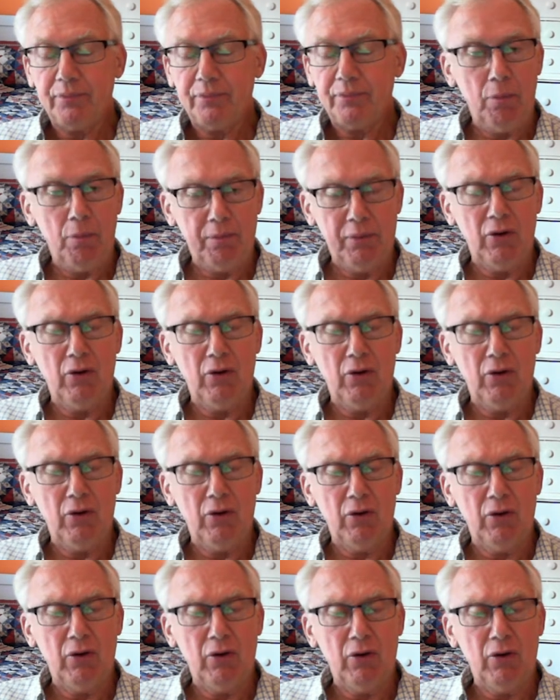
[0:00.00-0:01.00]
period
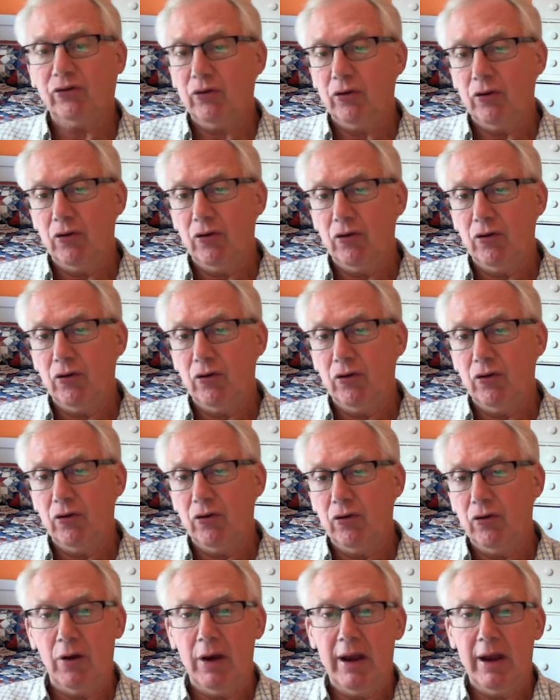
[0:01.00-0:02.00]
costs or your
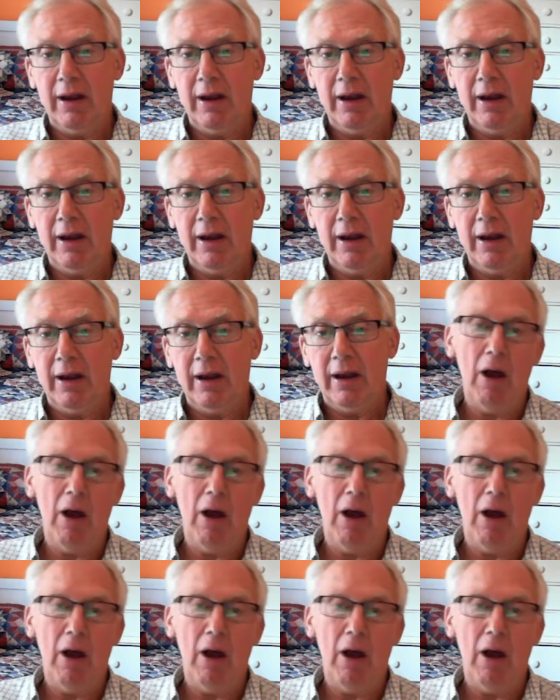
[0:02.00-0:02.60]
administrative,